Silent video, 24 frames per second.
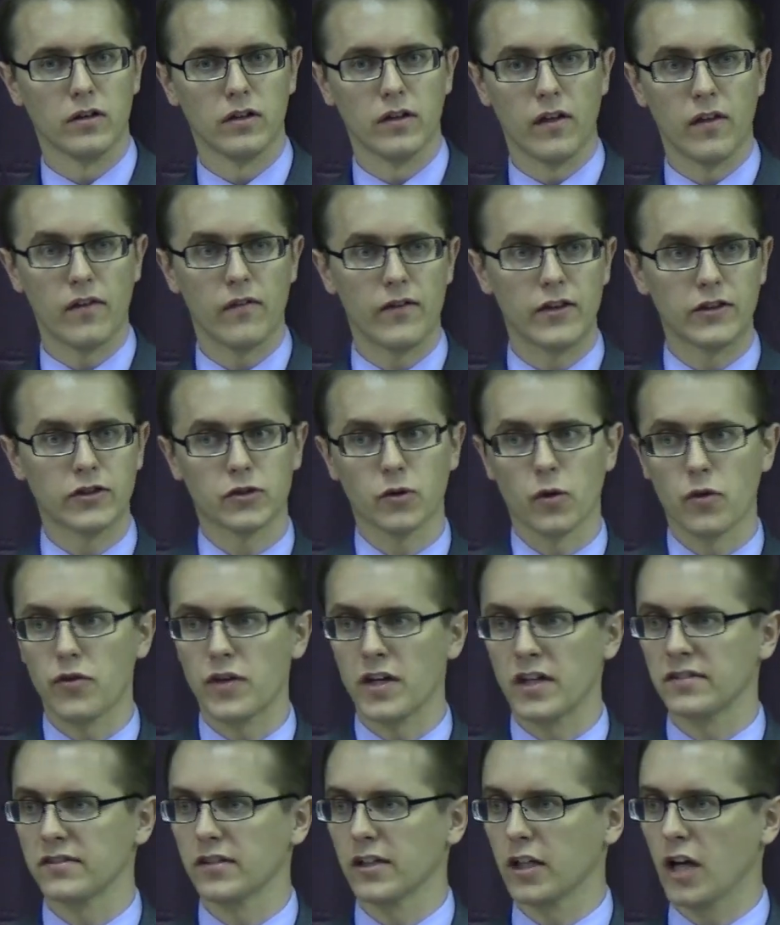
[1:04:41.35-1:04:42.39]
The physical
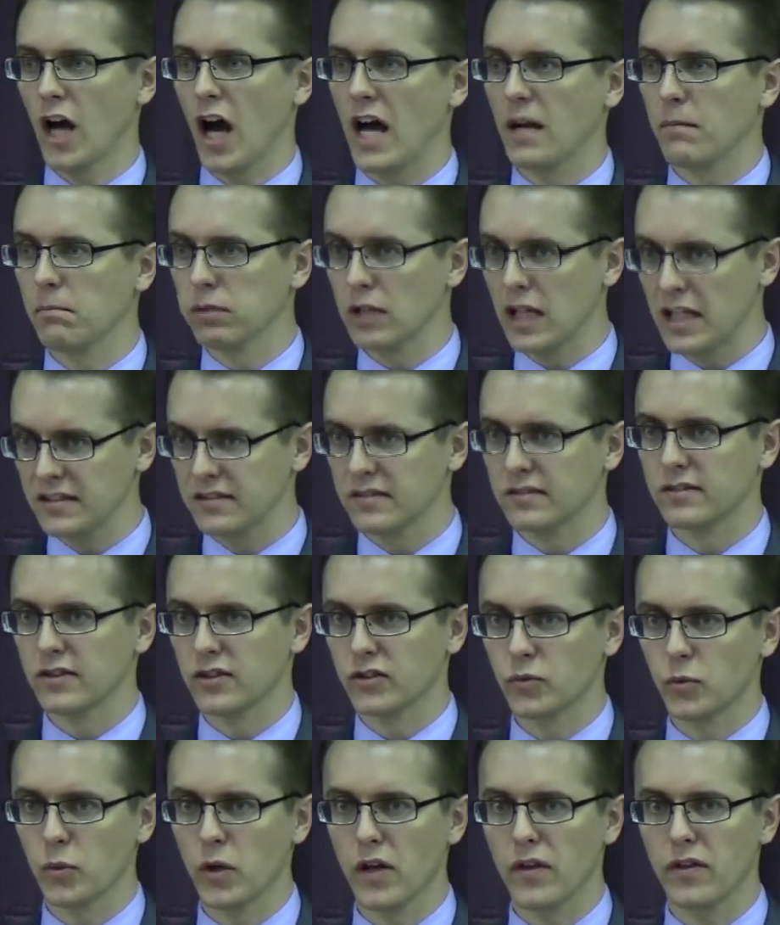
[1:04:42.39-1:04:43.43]
things that God blesses
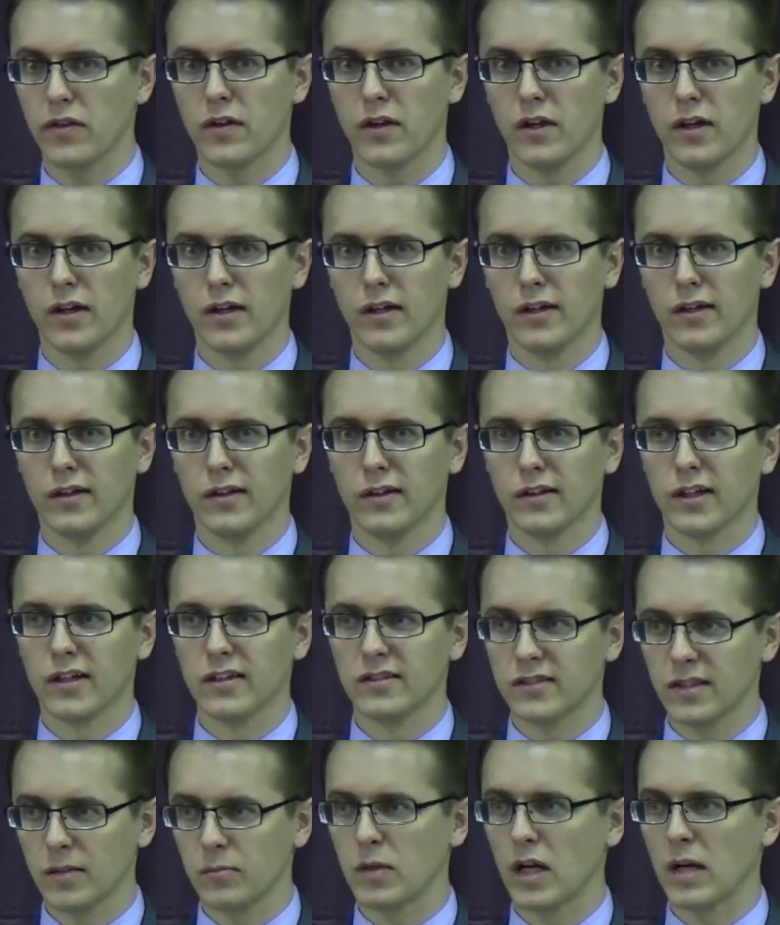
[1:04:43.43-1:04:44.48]
us with
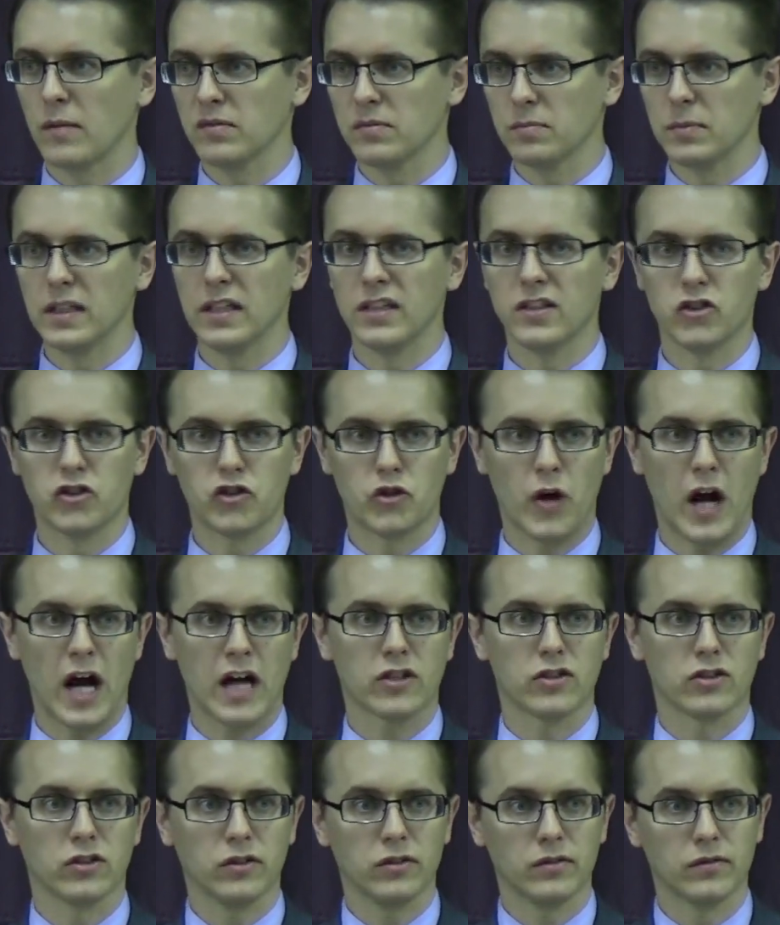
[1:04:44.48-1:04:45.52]
can sometimes be a
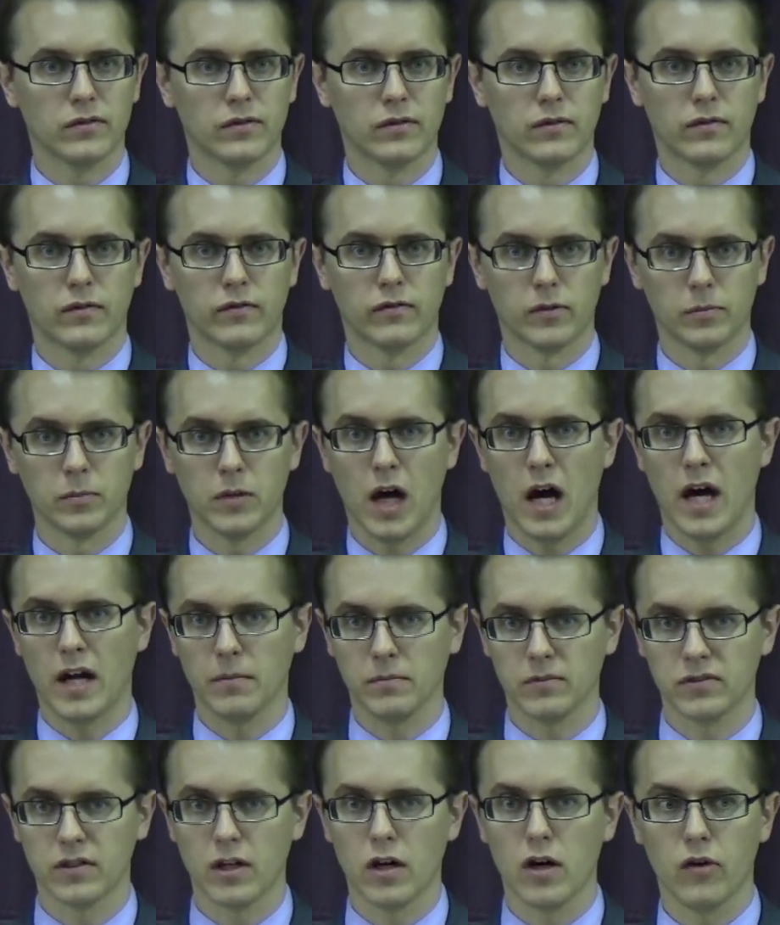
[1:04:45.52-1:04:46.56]
distraction from God
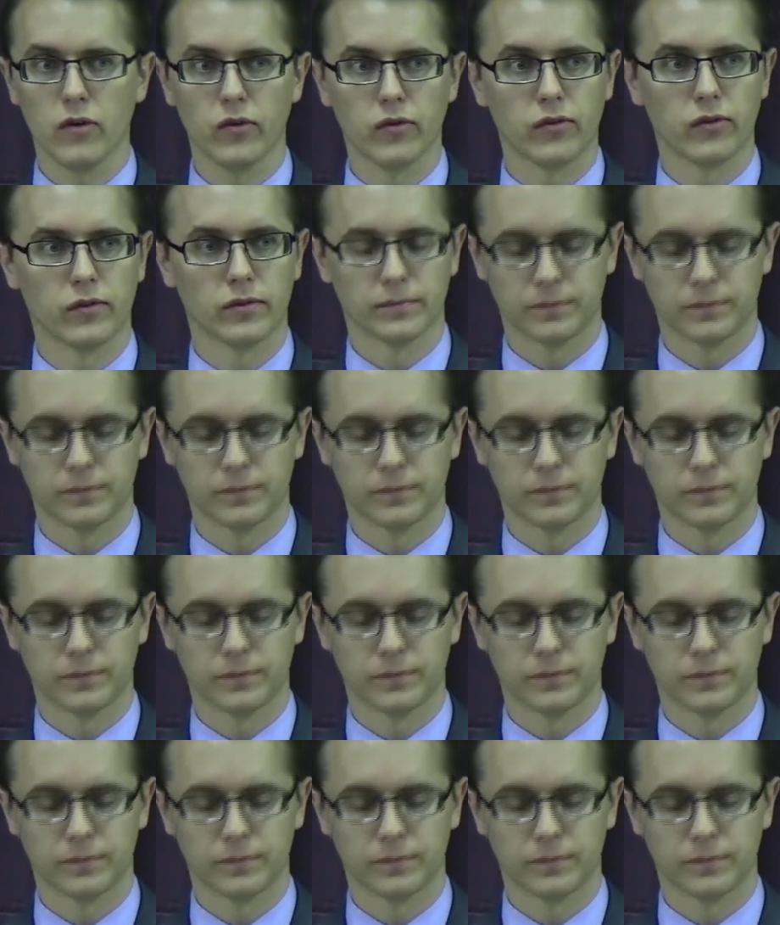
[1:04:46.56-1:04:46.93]
himself.